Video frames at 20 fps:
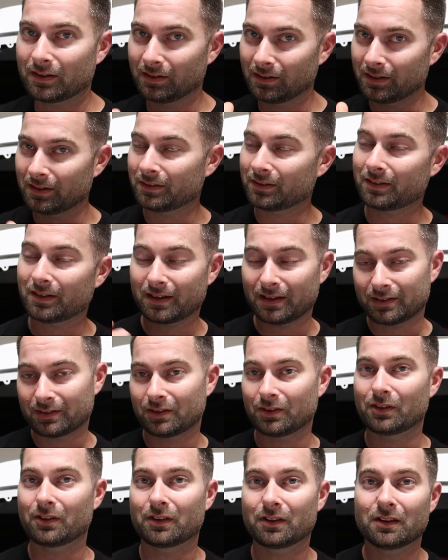going to lead us, I guess,
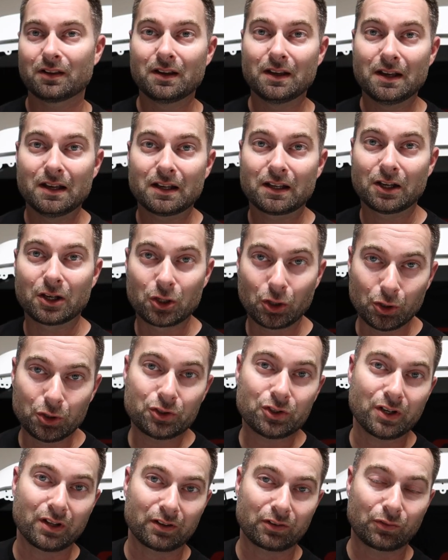to the
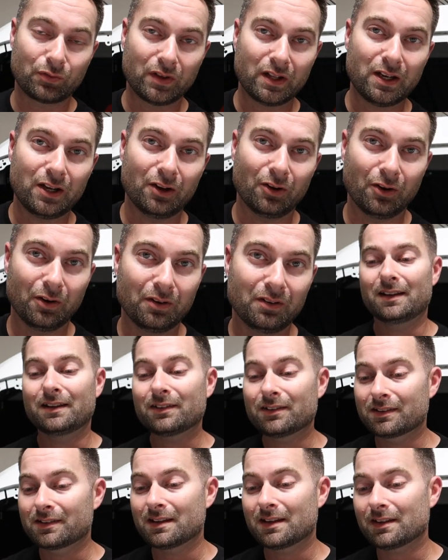conclusion of this video.
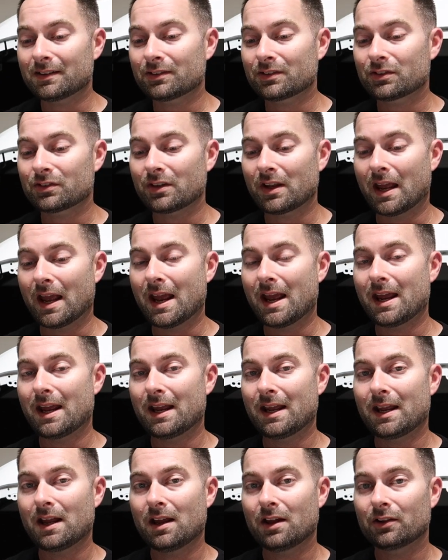Is this
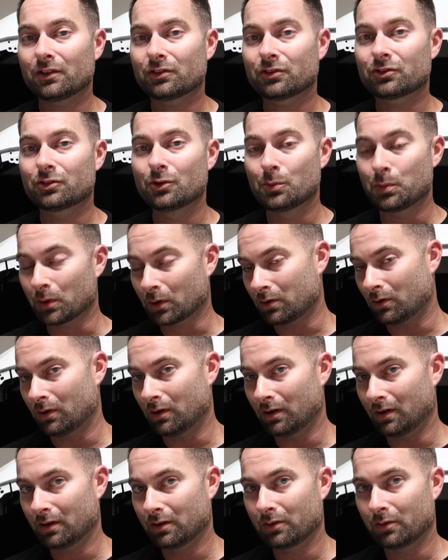a
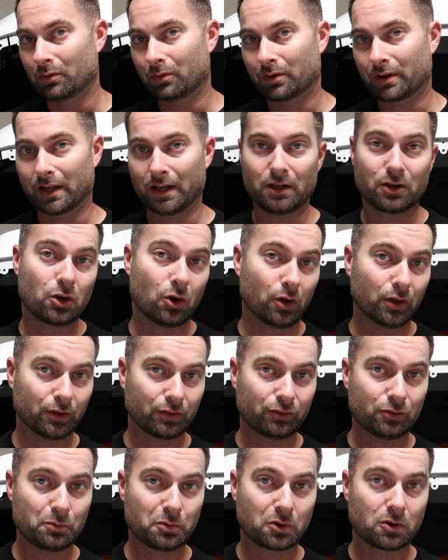supercar? Can you call it
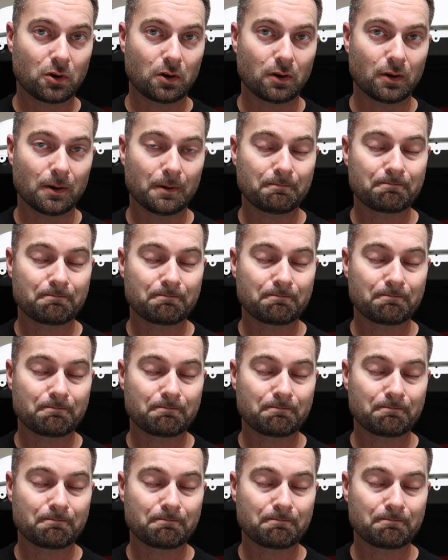a supercar?